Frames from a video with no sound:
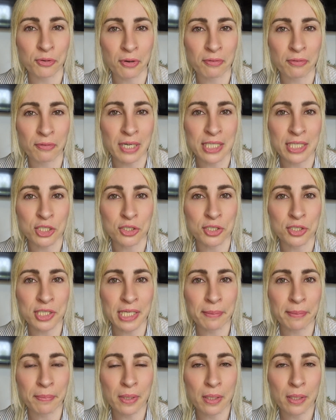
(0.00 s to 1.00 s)

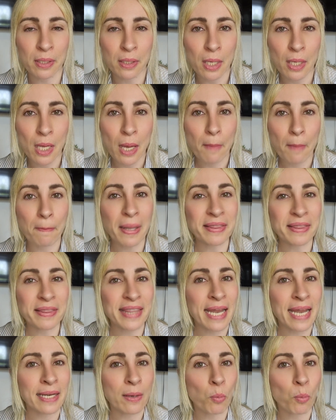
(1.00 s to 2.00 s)
relationship. But
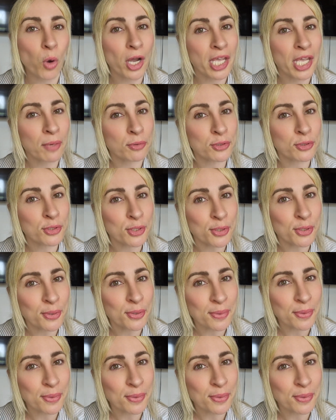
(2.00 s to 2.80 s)
then what he would do